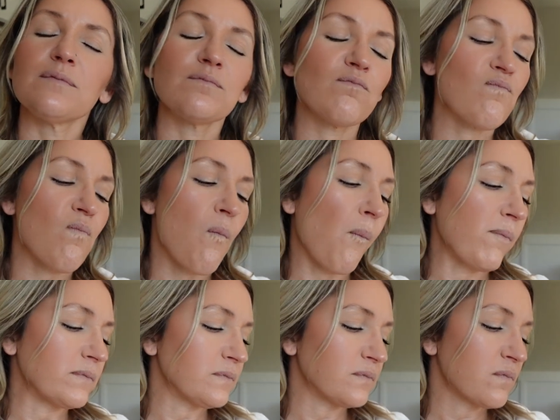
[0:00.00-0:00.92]

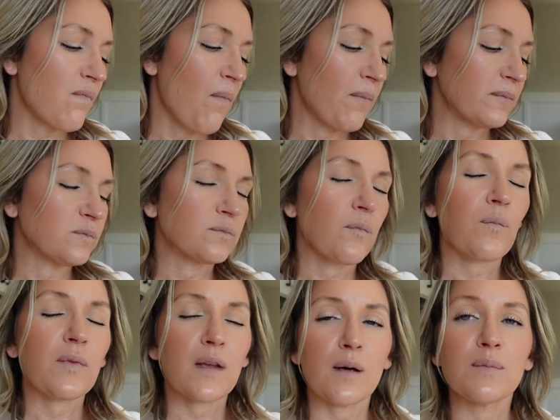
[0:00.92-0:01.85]

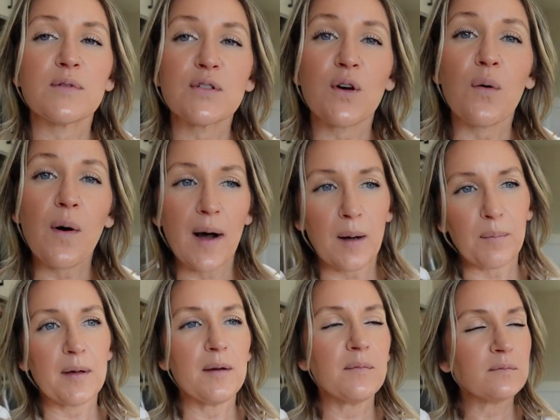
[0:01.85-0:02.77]
I'm so
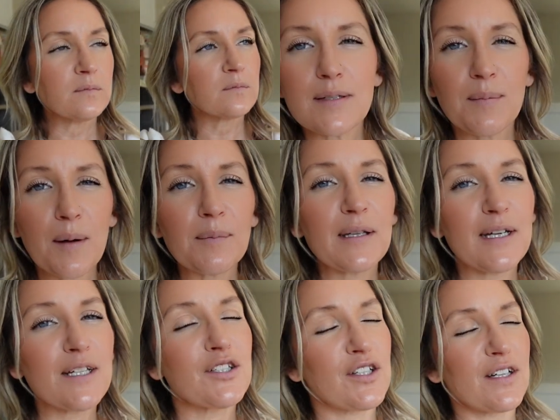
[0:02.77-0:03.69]
happy to be able to
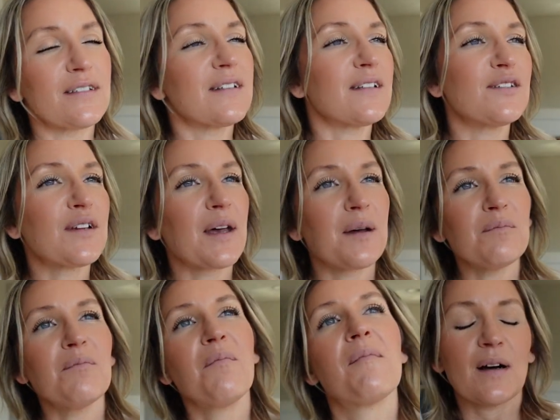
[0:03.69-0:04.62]
eat chia seeds
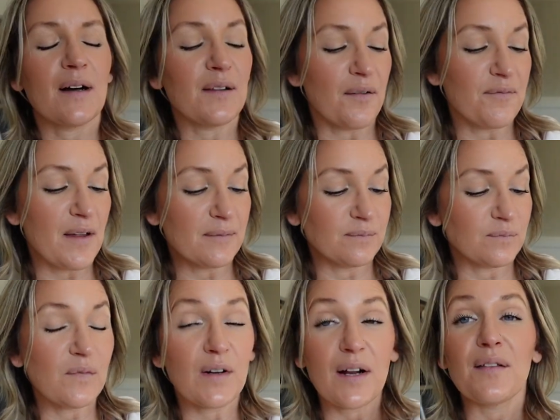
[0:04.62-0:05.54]
again. I love
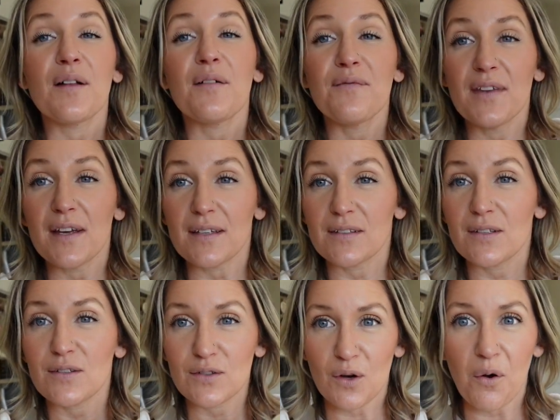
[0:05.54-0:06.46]
that. And I love
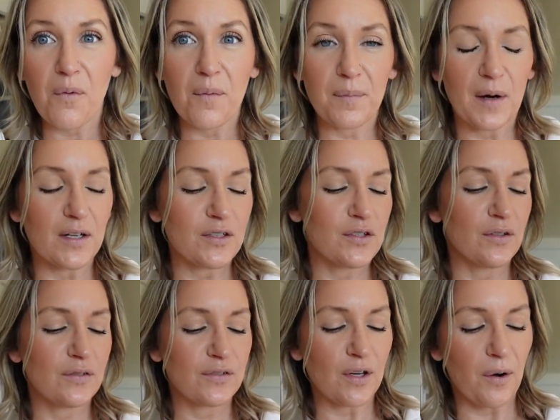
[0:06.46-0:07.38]
this so much.
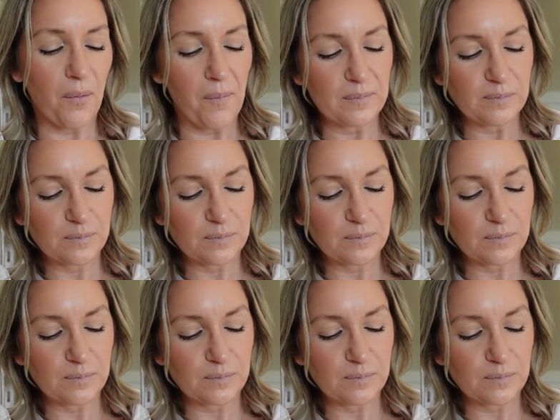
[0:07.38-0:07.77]
So I'm